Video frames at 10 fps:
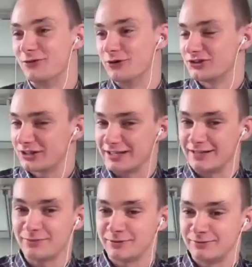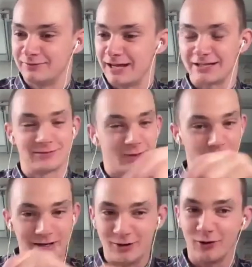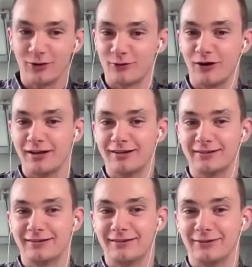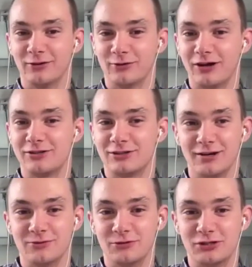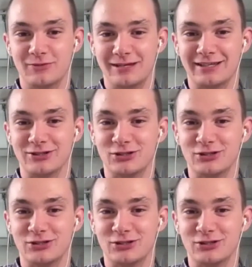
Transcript: fall asleep, it's probably not the right tone to be